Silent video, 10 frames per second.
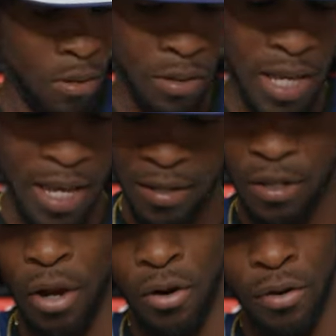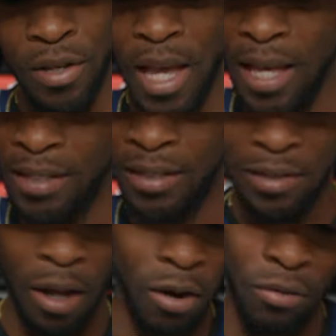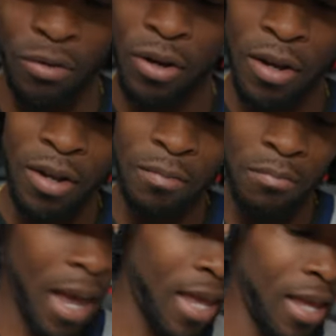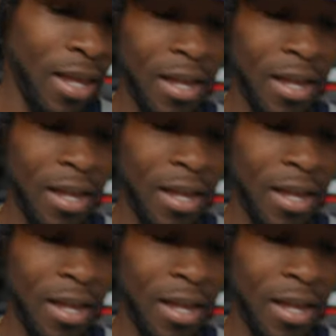Yes, sir. Yes, sir. Man.